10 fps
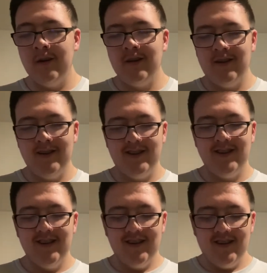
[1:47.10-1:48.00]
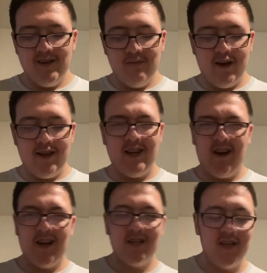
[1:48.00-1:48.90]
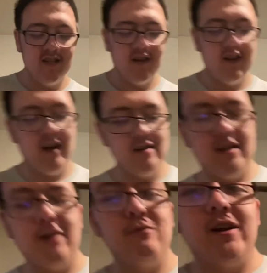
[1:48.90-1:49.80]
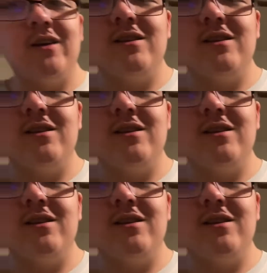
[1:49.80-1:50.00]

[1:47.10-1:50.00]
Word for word: but there actually is a thing on the label right here that